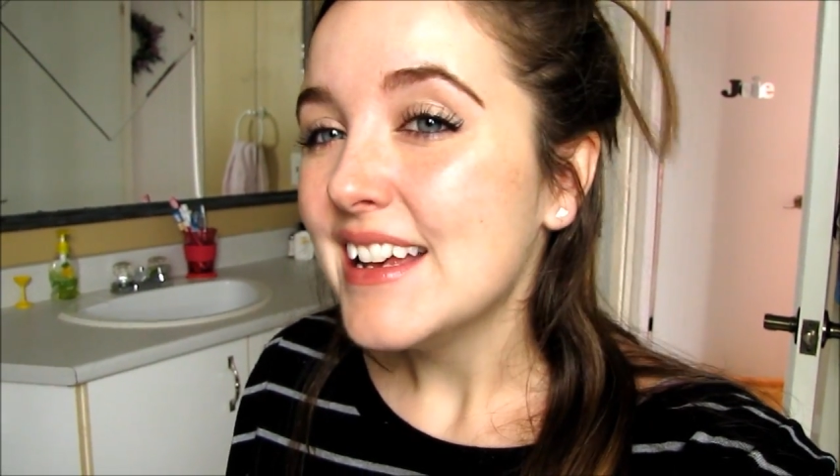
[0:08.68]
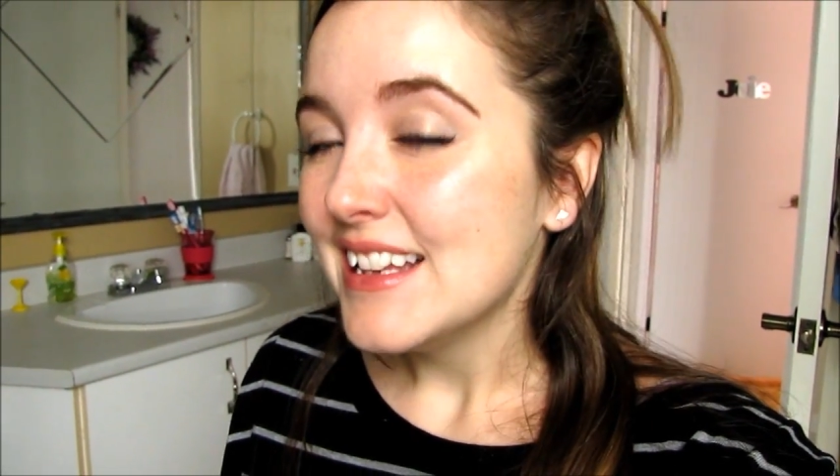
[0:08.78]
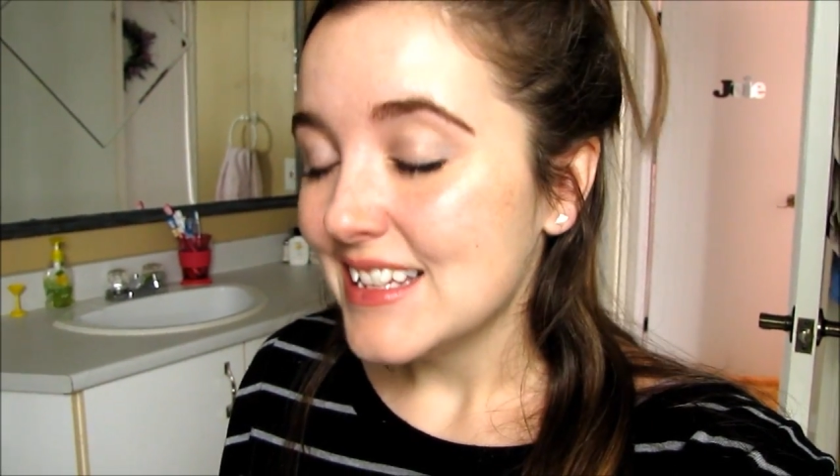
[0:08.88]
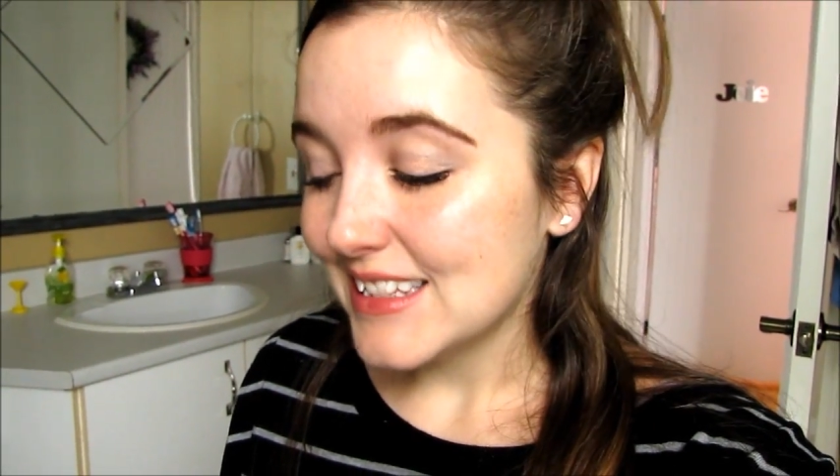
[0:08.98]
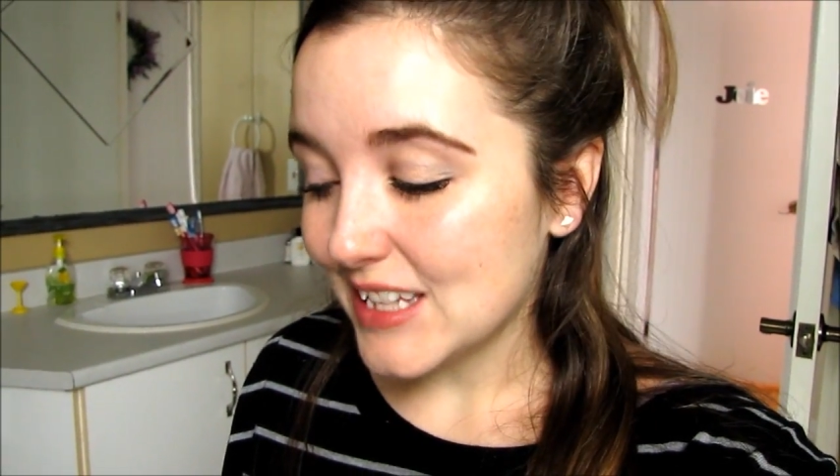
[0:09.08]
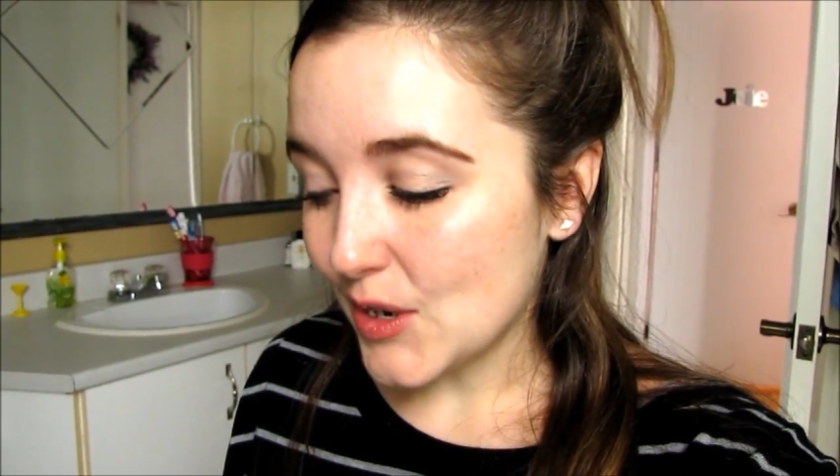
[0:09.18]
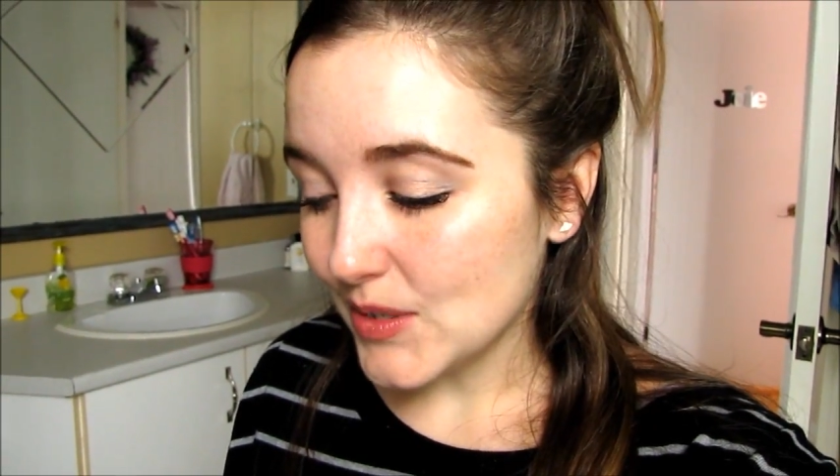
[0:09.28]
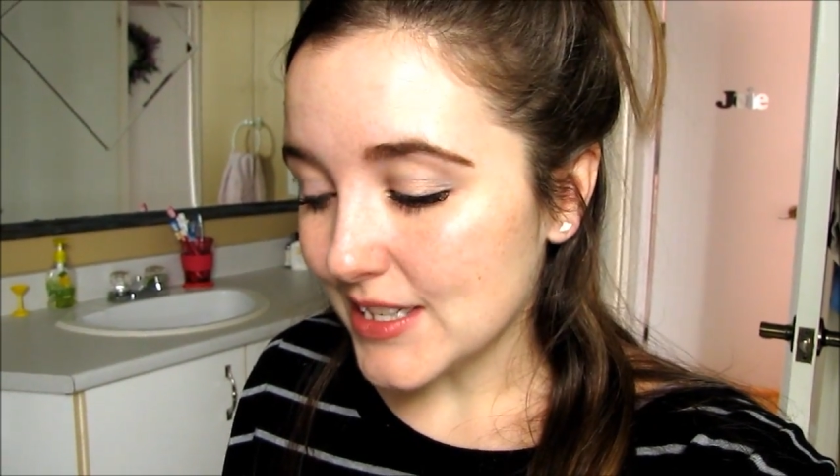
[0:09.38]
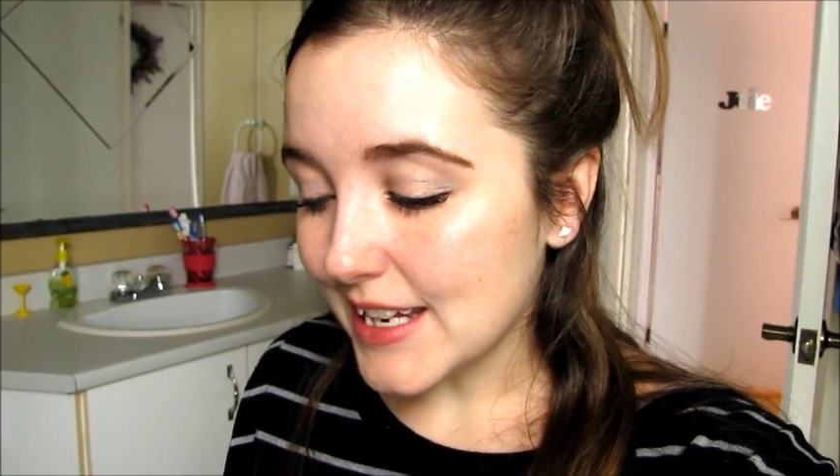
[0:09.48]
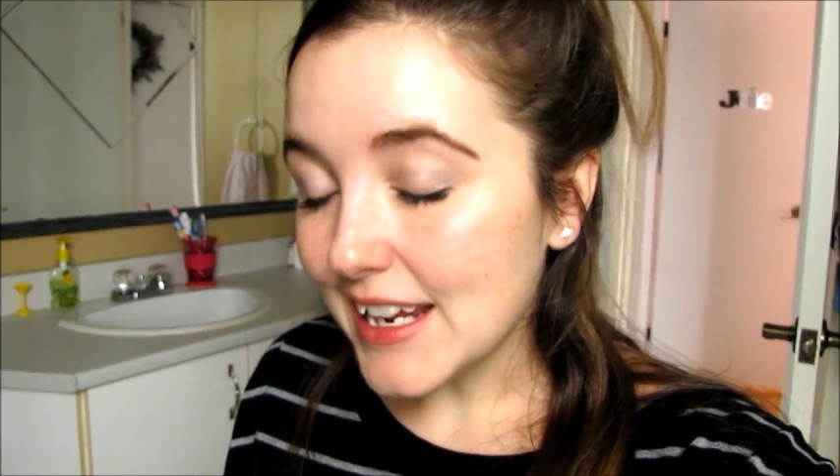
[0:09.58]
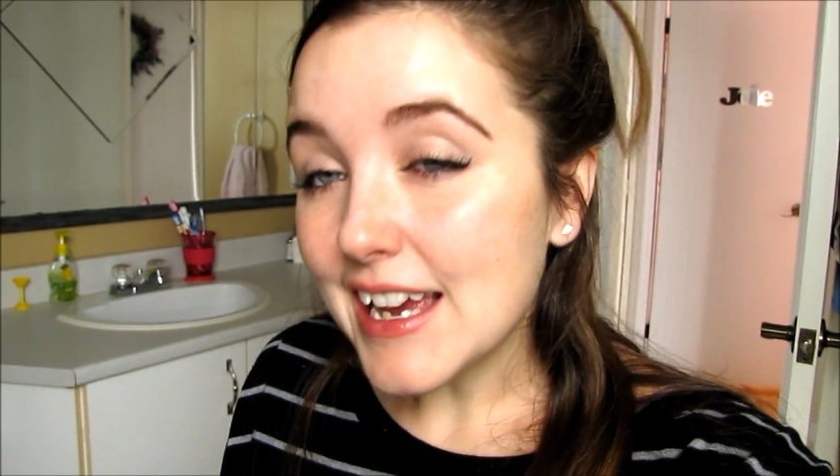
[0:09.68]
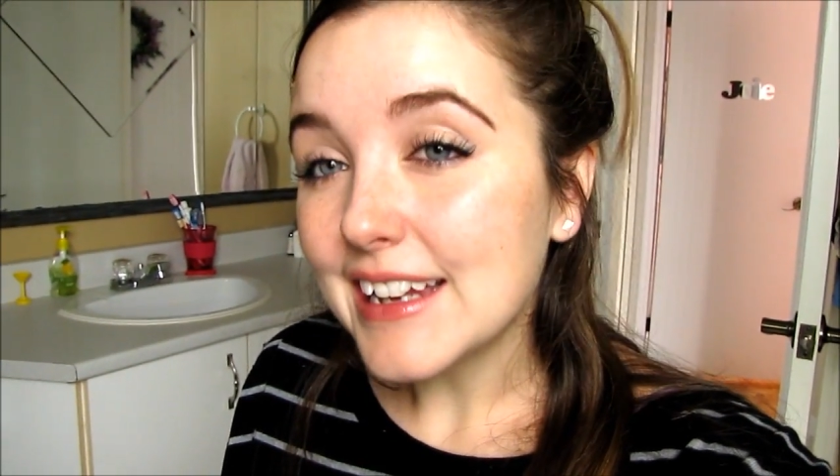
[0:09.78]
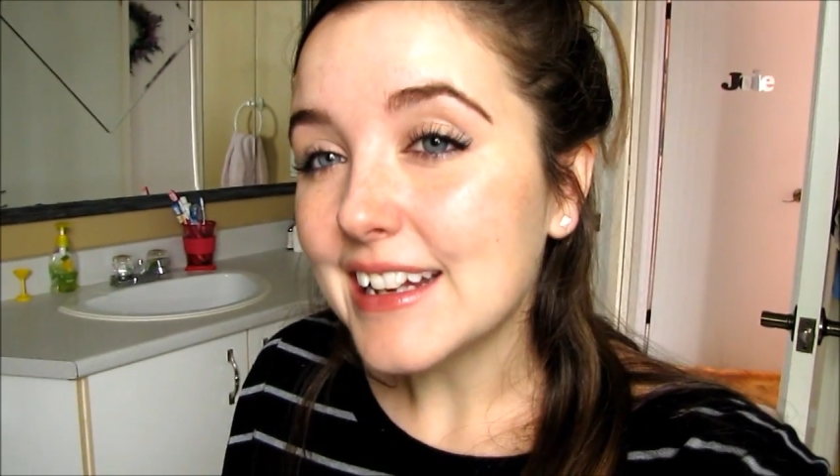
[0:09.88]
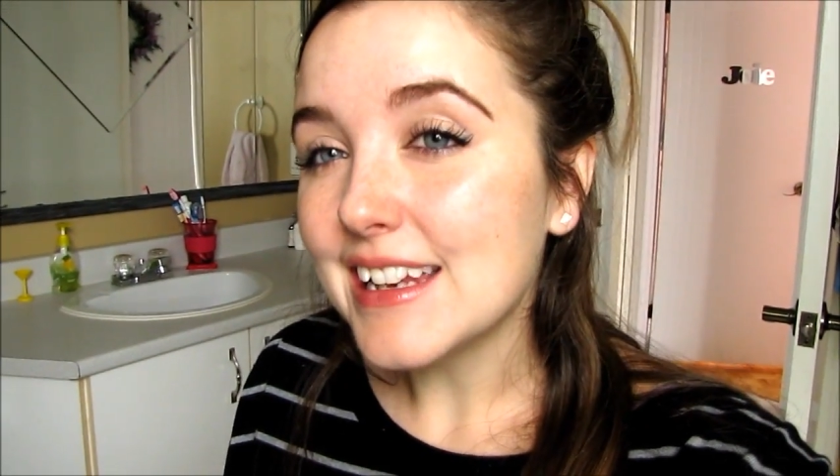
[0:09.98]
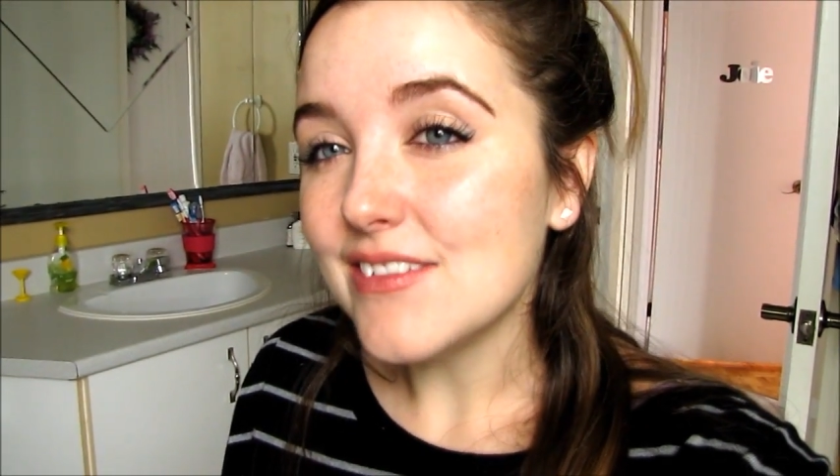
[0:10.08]
So today I'm
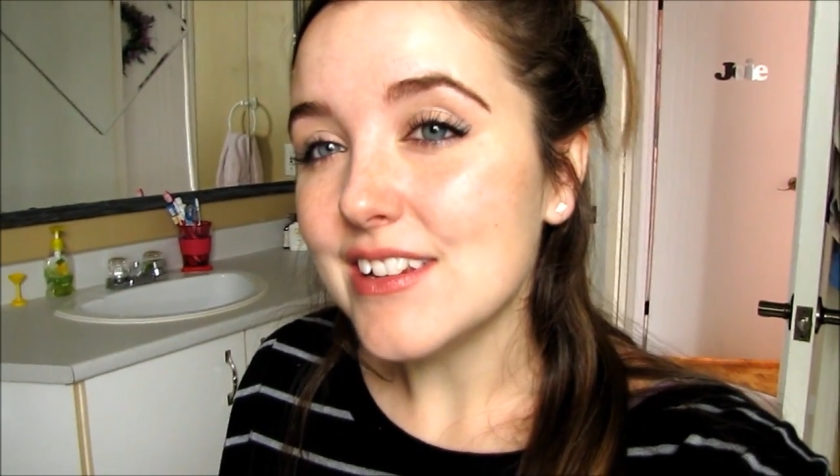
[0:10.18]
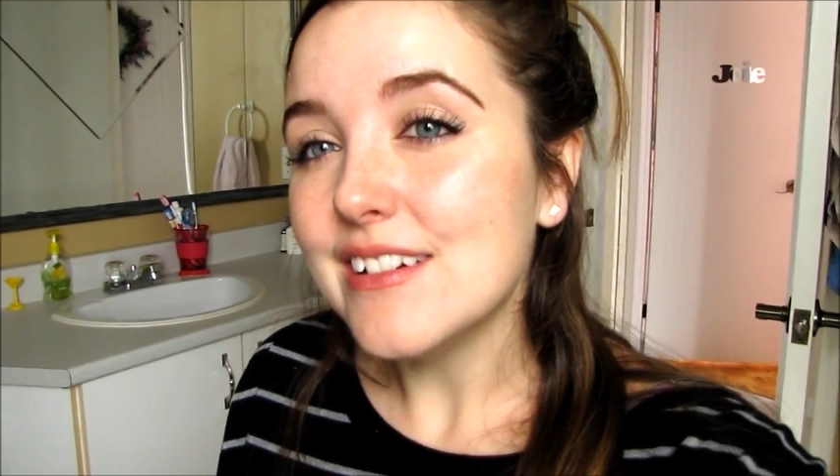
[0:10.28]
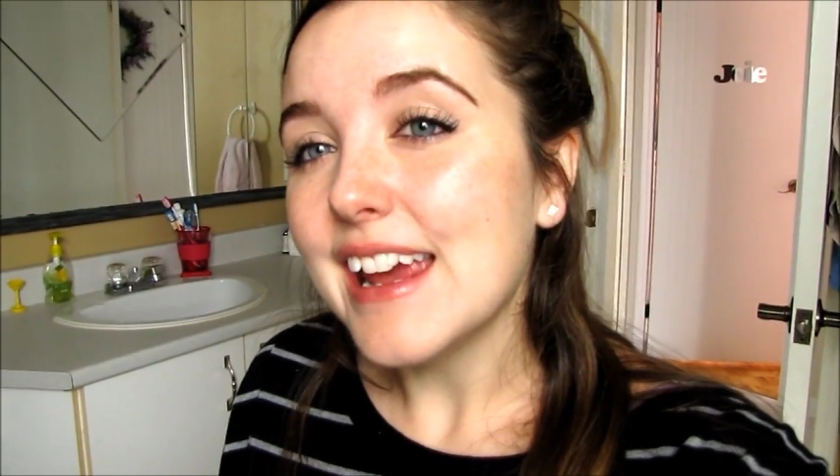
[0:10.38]
going to give you